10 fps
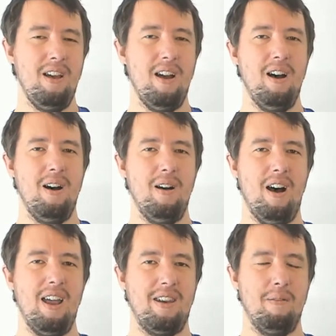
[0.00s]

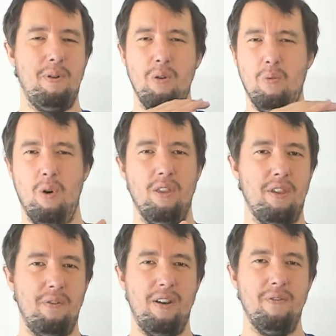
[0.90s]
I had period 1,
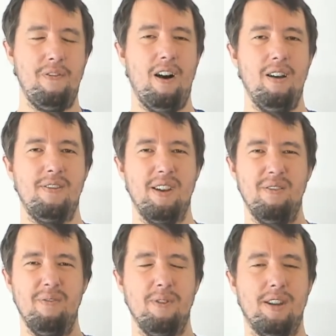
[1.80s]
3 and 5, so
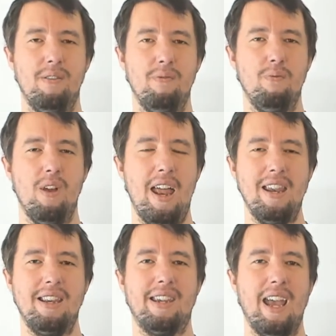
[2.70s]
it wasn't
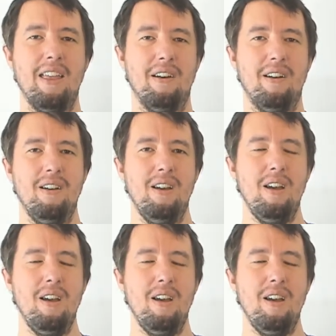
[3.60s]
any together.